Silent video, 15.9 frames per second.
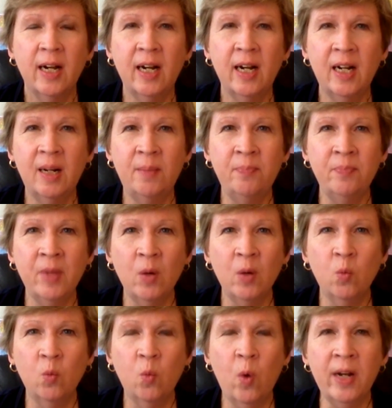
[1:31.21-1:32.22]
Um,
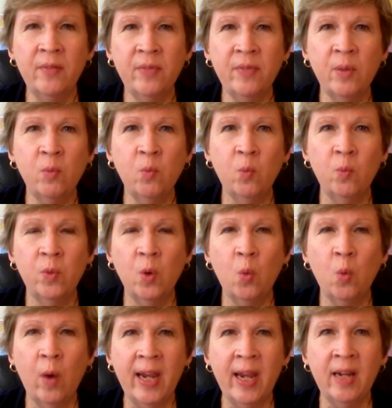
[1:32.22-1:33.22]
one of the, the
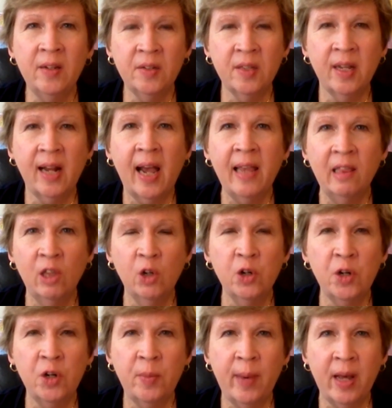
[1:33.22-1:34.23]
ways that I
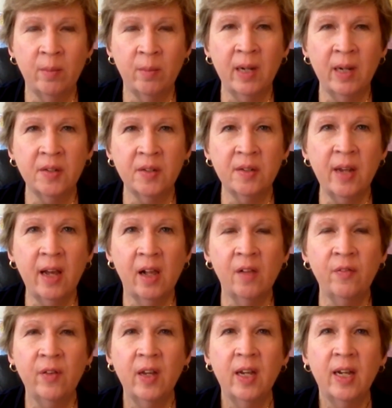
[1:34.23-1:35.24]
learned about it
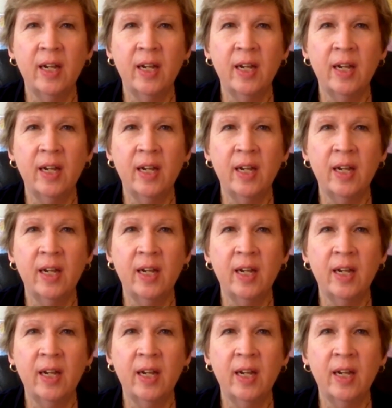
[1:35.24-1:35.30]
myself